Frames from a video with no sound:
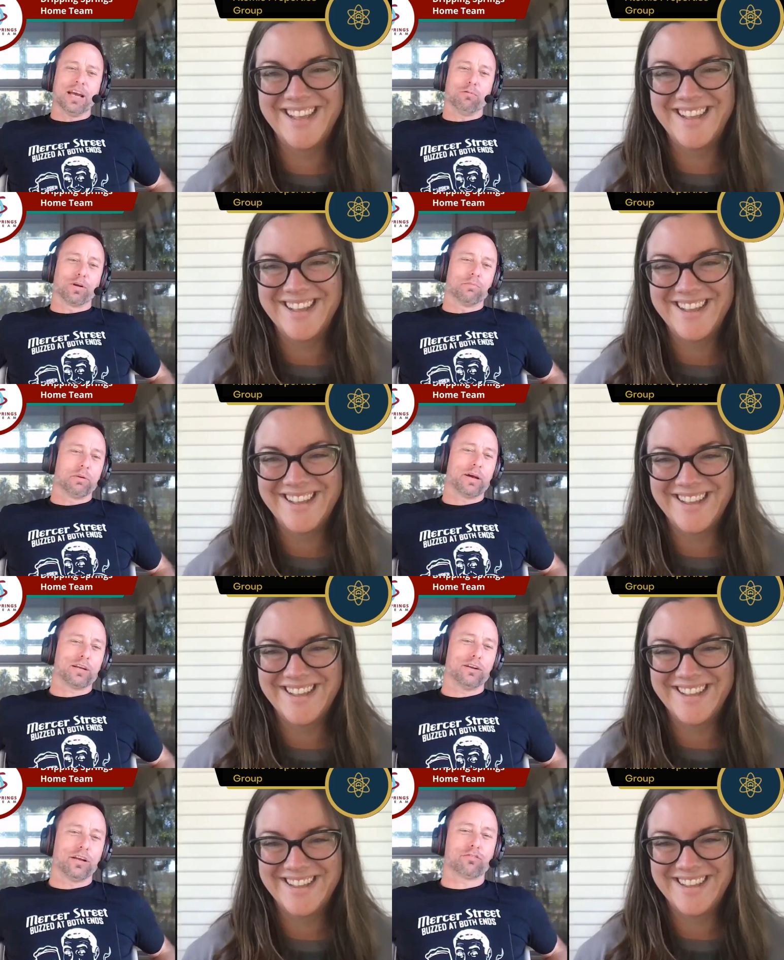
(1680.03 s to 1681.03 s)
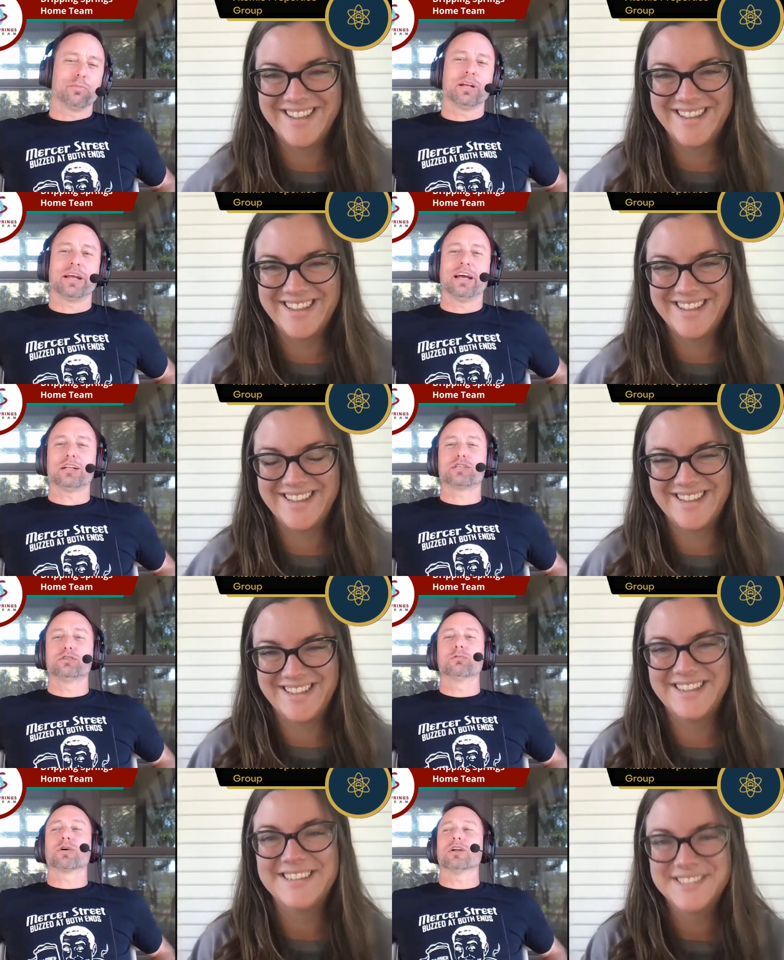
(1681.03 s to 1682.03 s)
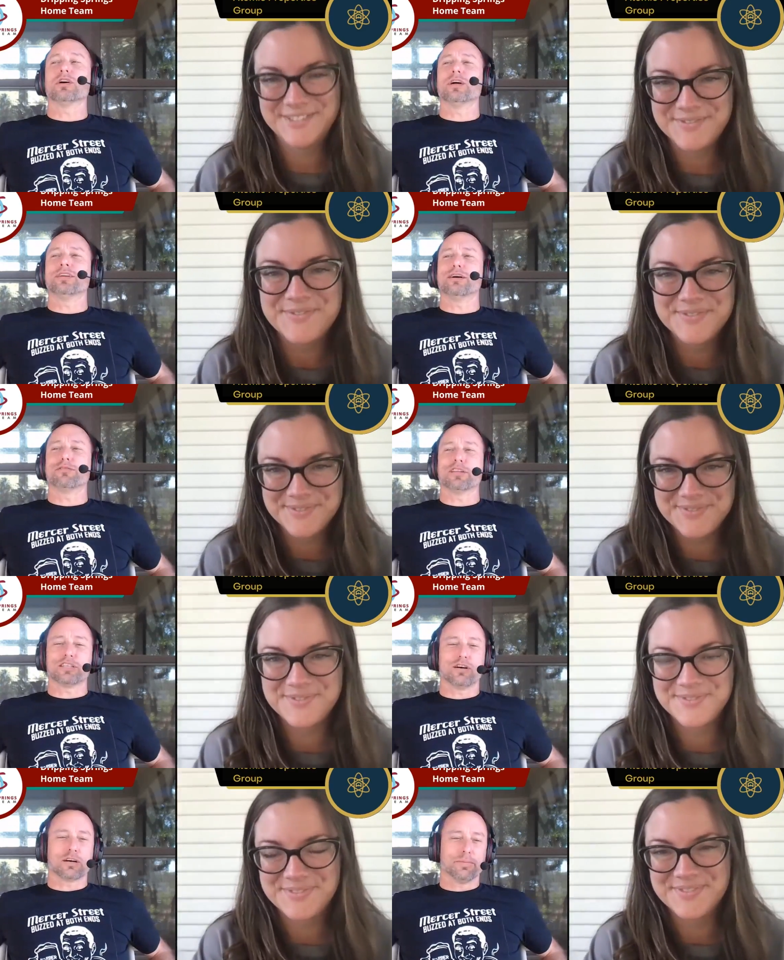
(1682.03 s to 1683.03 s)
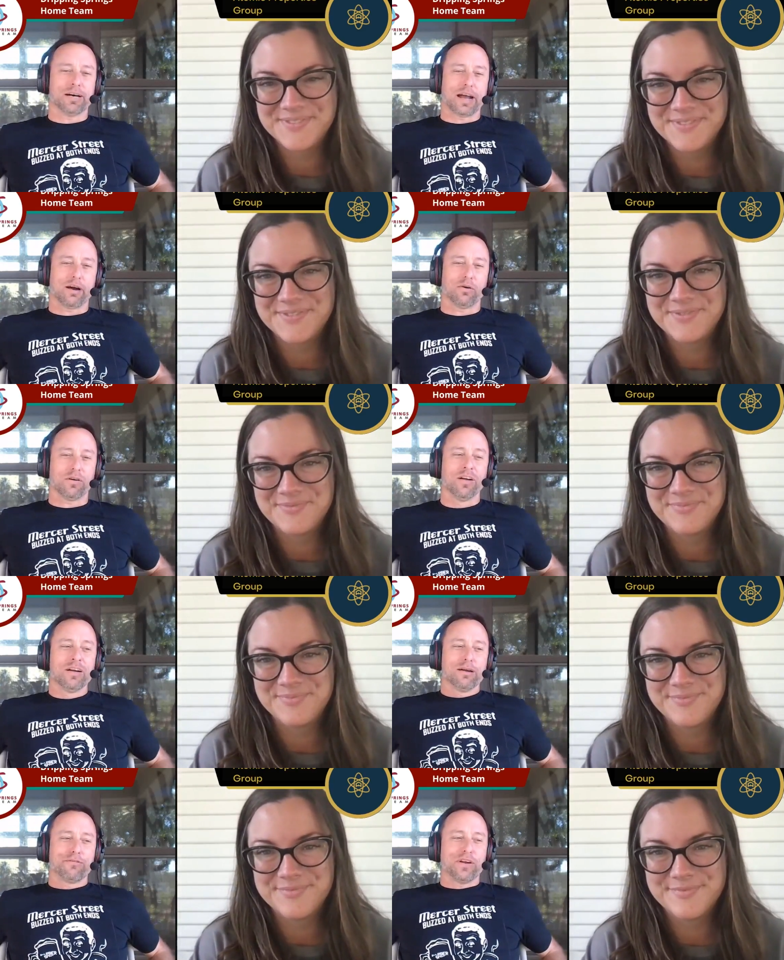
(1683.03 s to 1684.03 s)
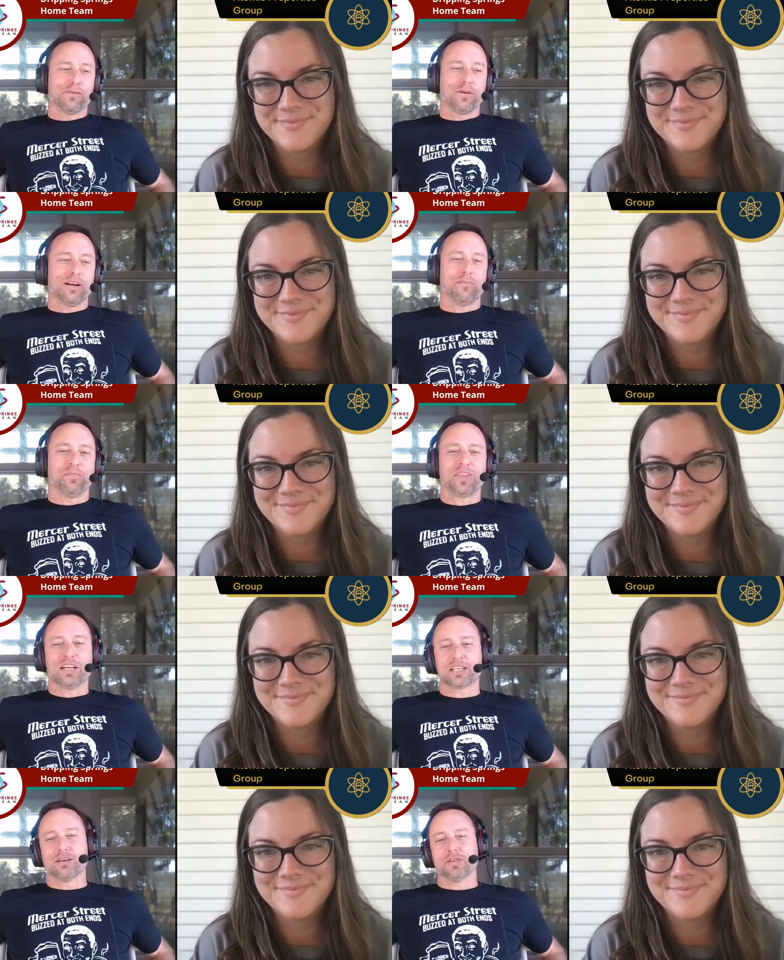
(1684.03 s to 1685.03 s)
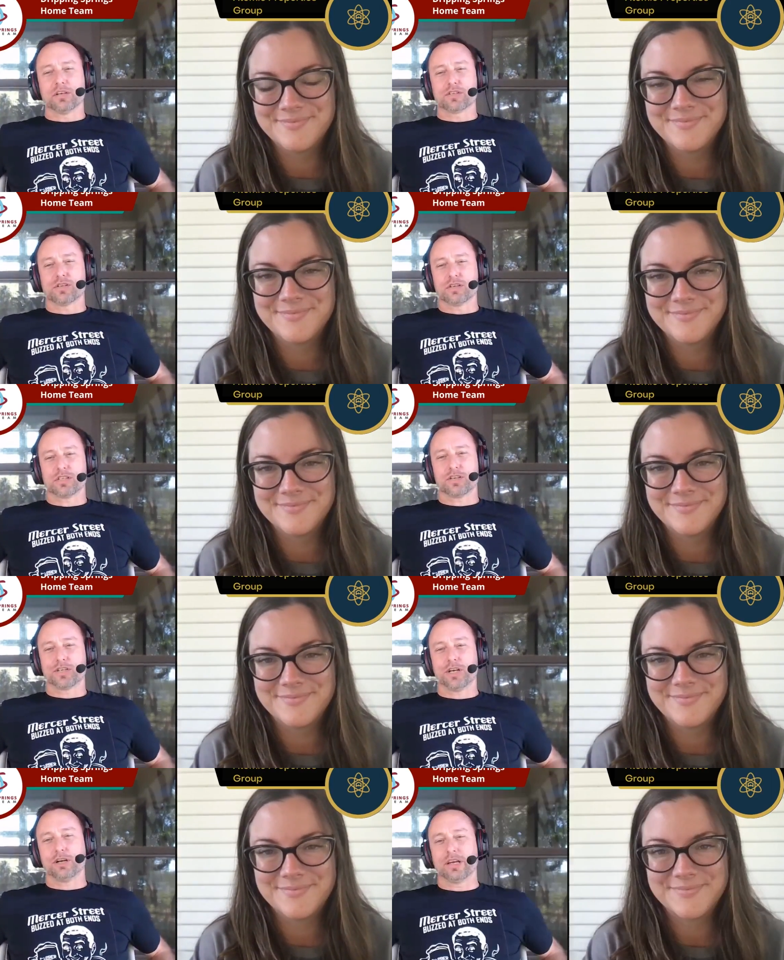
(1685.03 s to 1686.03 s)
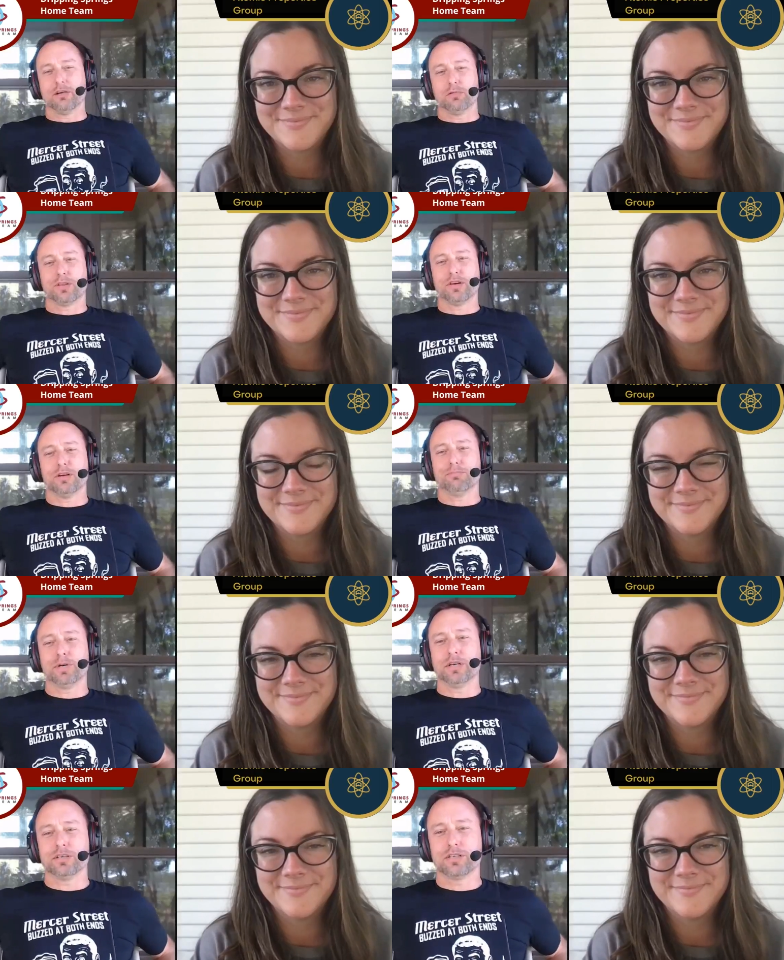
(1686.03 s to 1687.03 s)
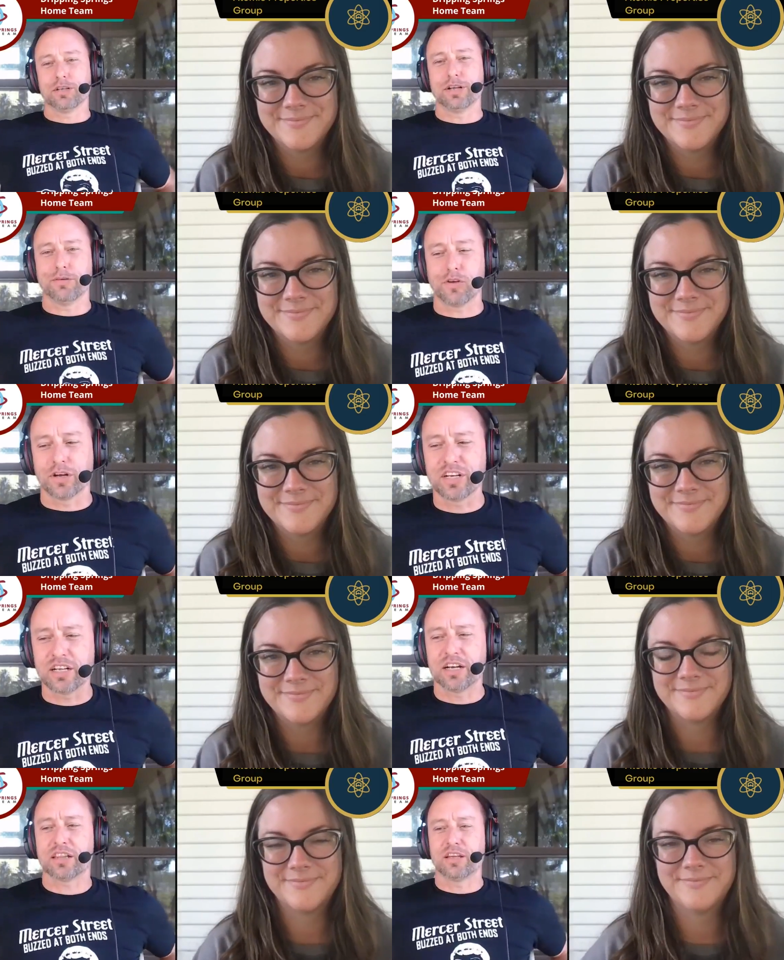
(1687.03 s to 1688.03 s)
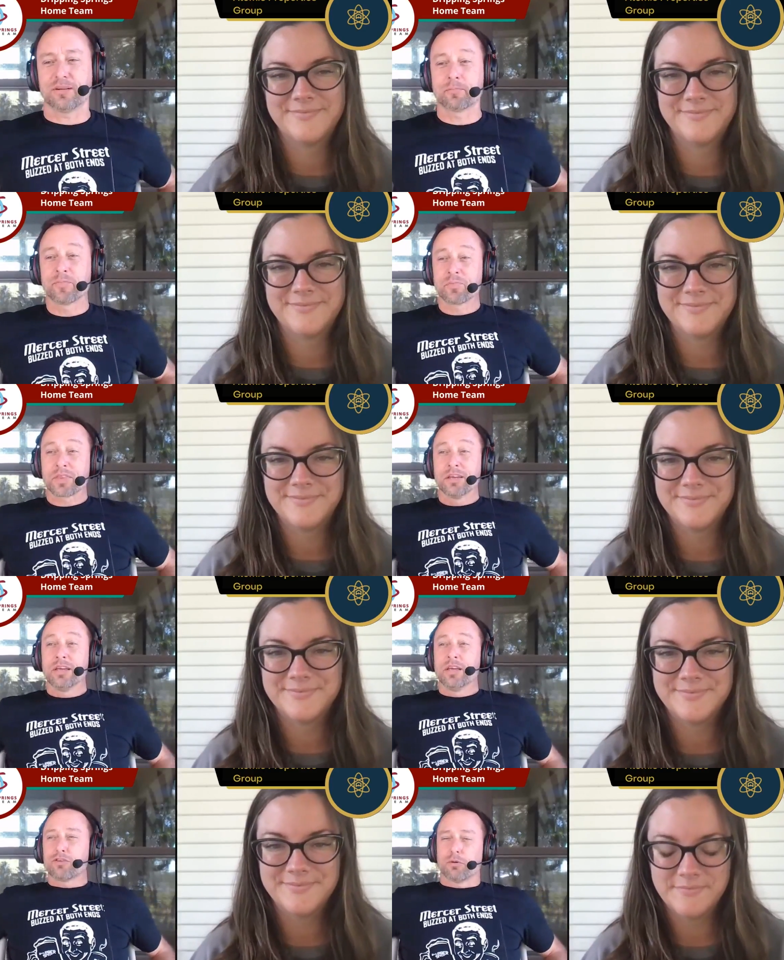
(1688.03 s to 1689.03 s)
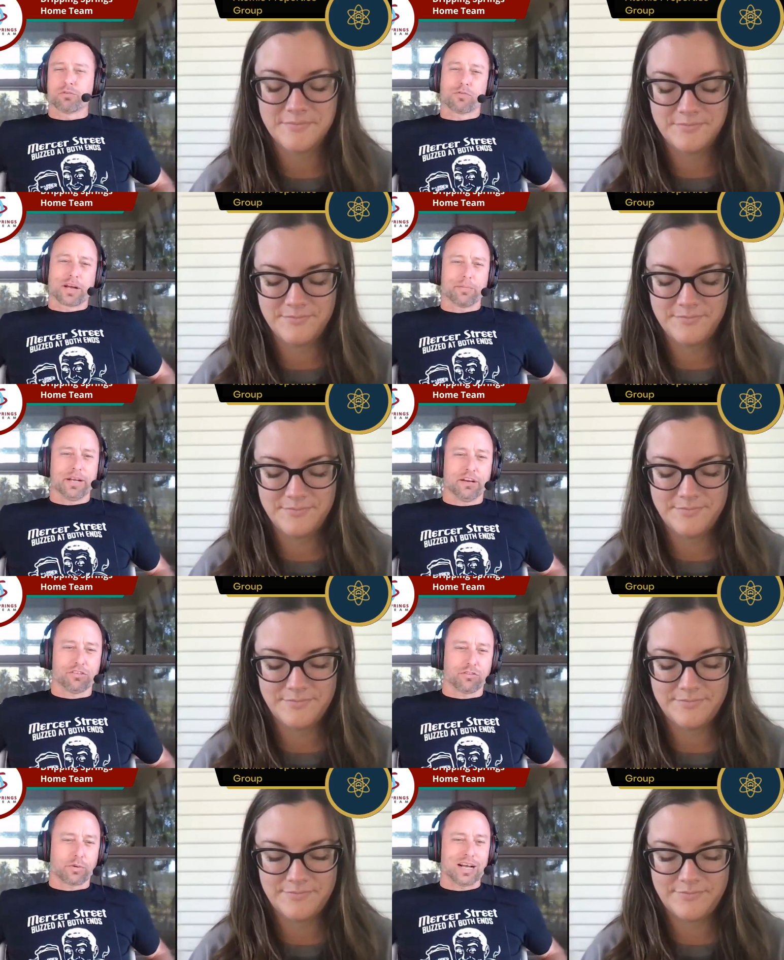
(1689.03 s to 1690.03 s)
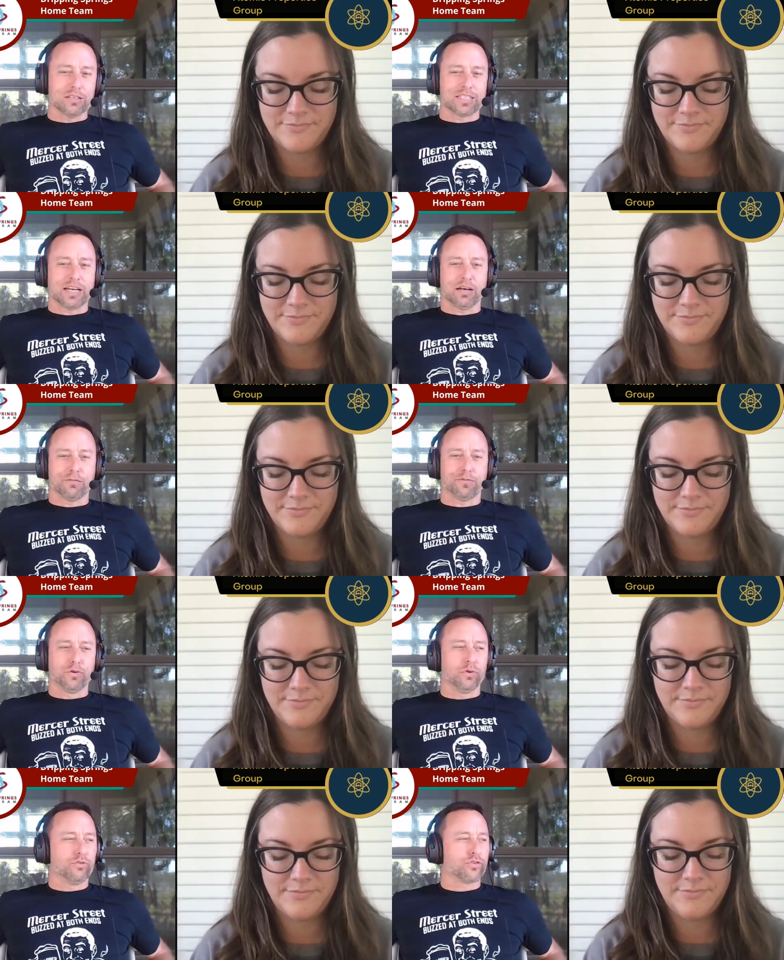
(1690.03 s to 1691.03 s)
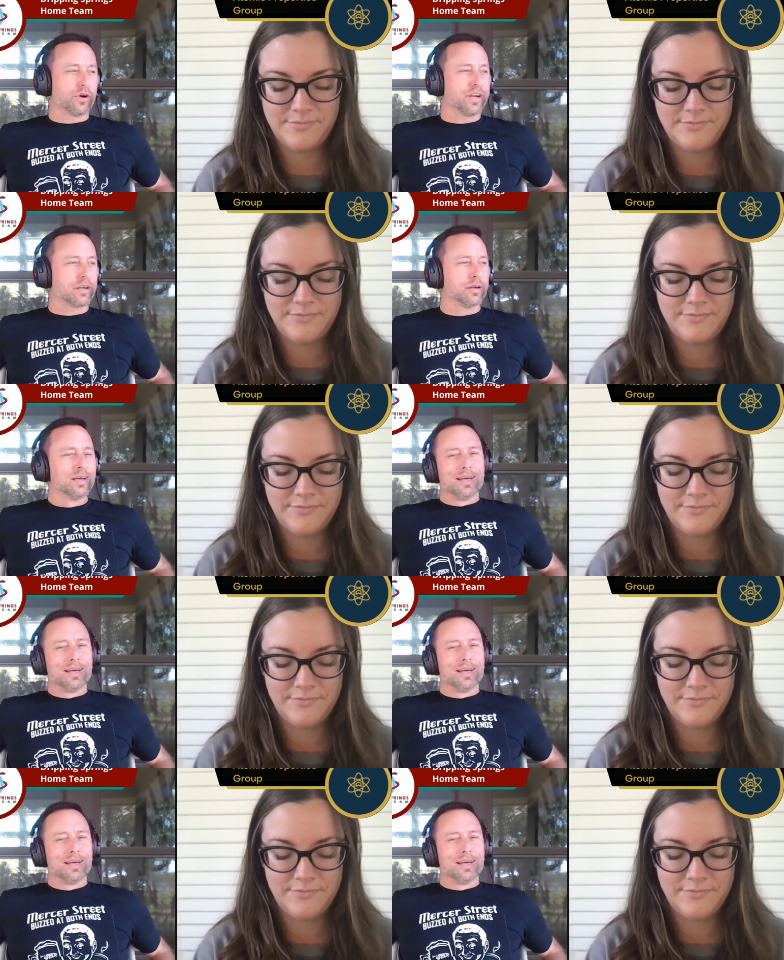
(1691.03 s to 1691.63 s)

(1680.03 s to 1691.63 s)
Speaker 1: yeah, we're going to be back here next Monday at two. We're going to definitely talk about our favorite Thanksgiving desserts, share that with y'all. But until then, if y'all need anything in terms of recommendations around town, food, drink,